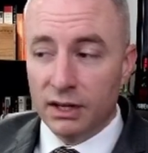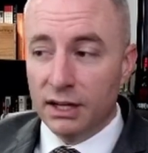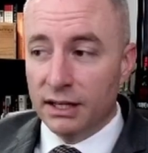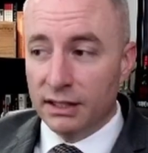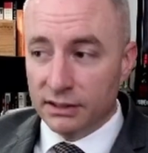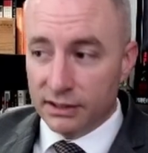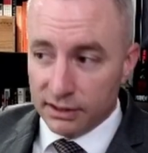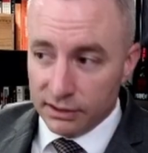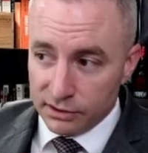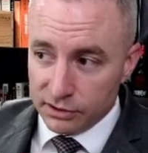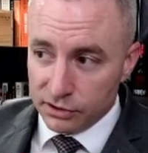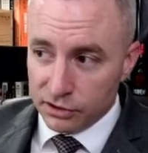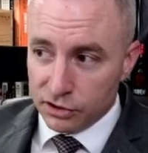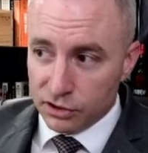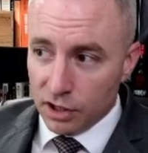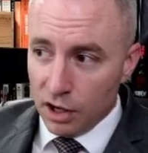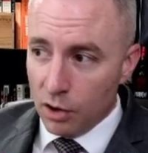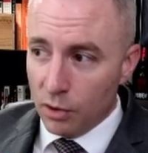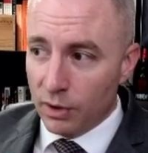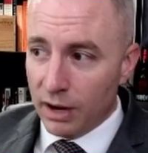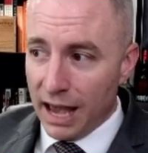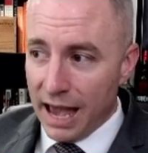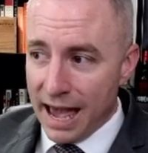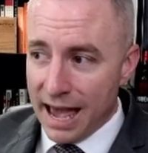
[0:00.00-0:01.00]
since
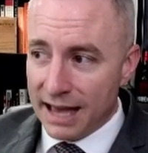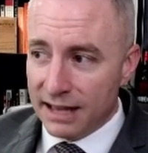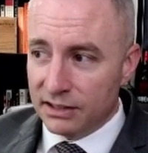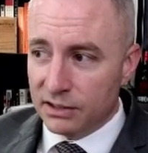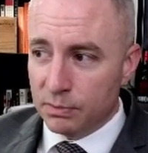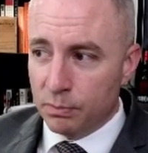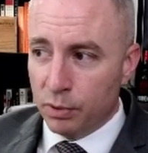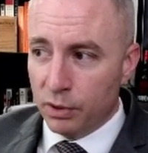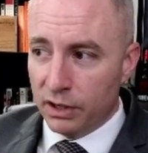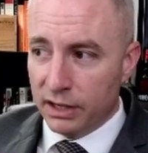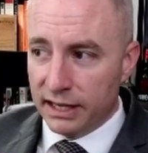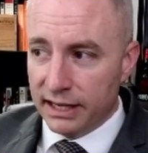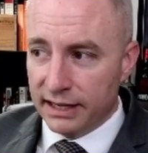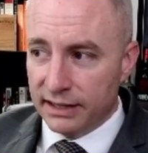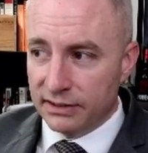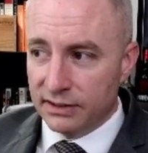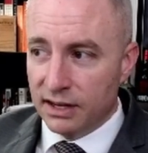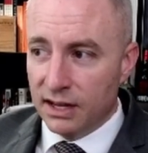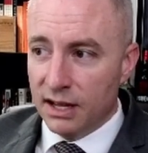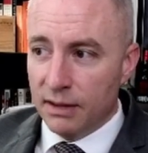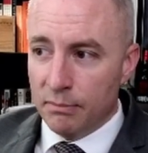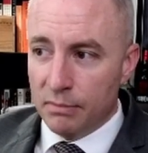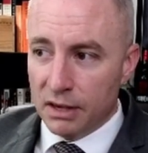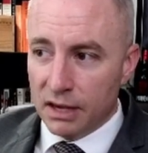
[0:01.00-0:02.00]
Stone has put his
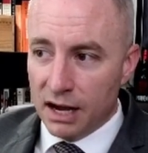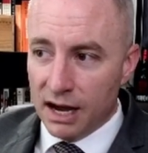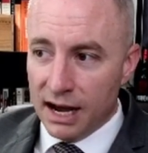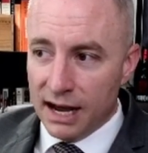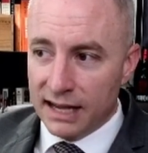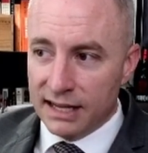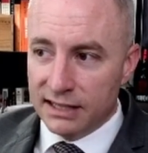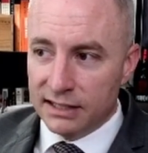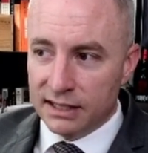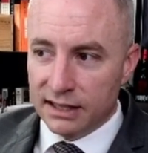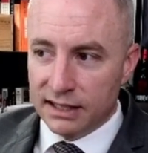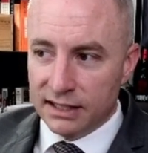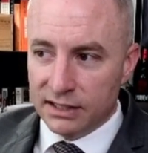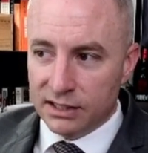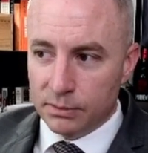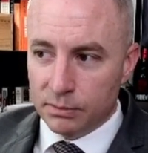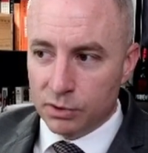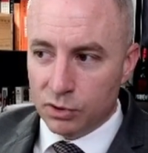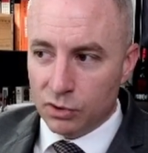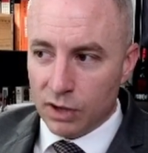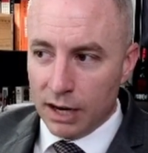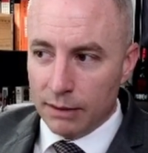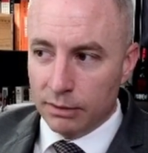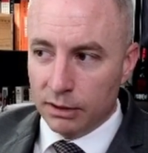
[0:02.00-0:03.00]
behind the
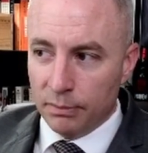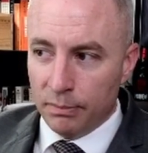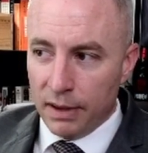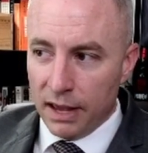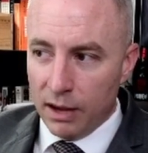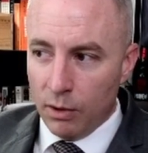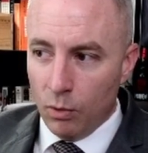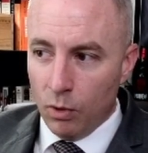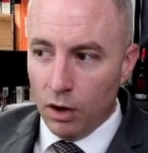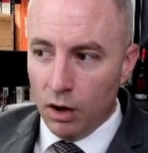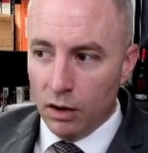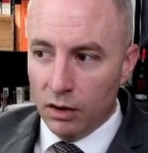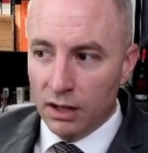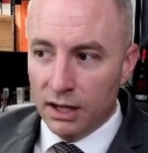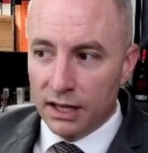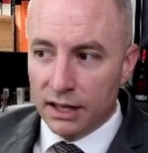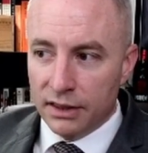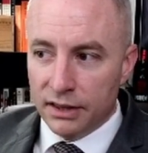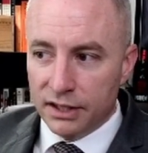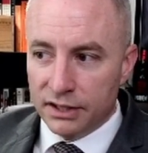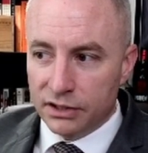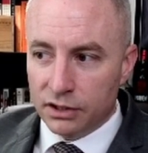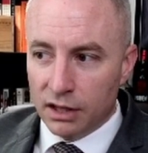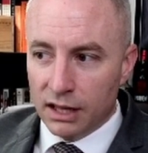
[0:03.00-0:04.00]
subscriber paywall,
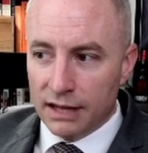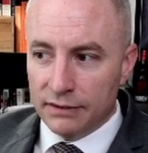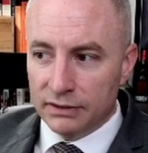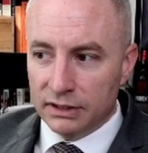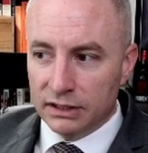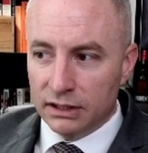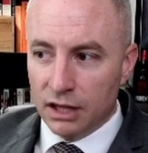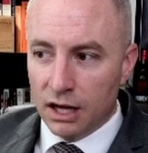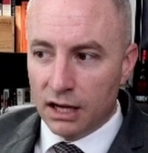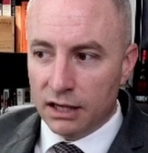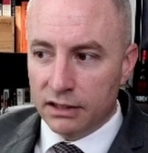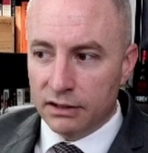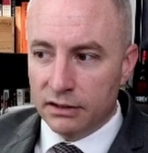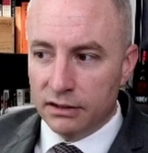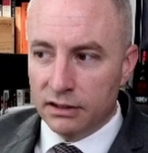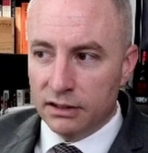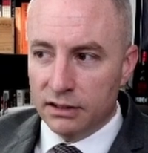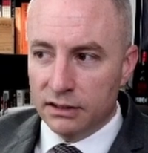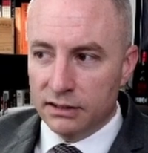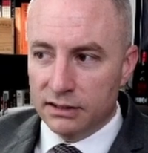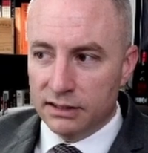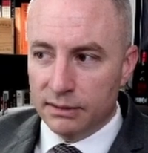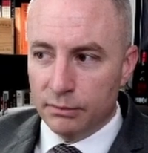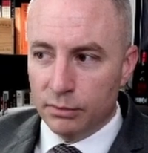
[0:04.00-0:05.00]
these all have a lock
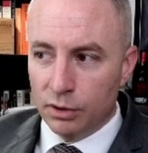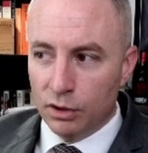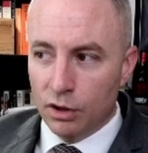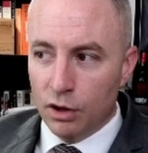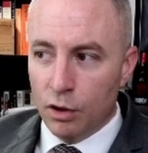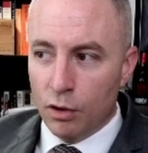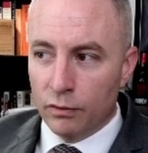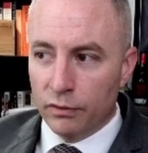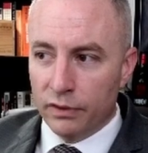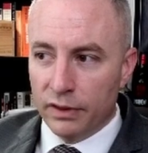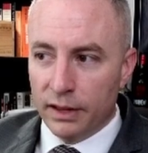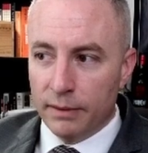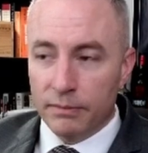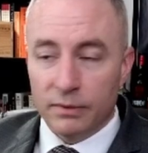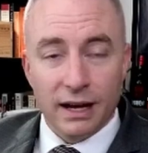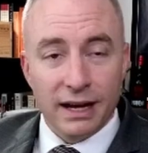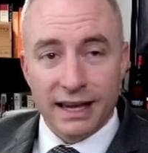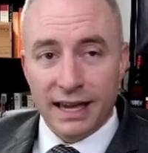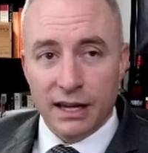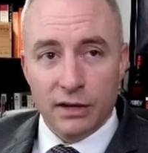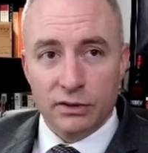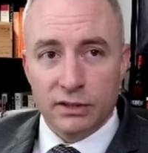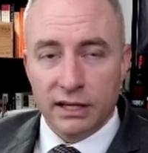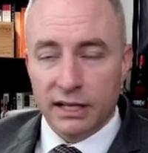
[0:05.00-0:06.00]
symbol over them. I
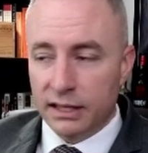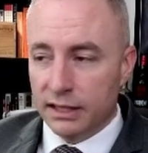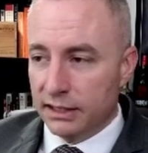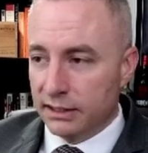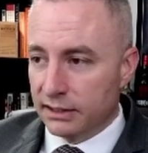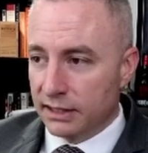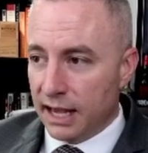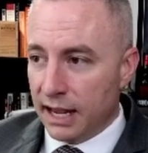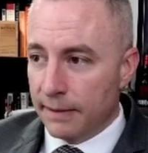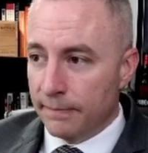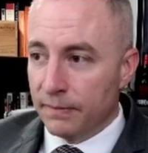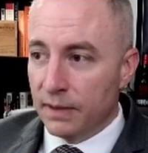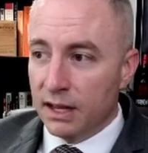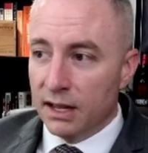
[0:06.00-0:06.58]
can't use any of these, okay?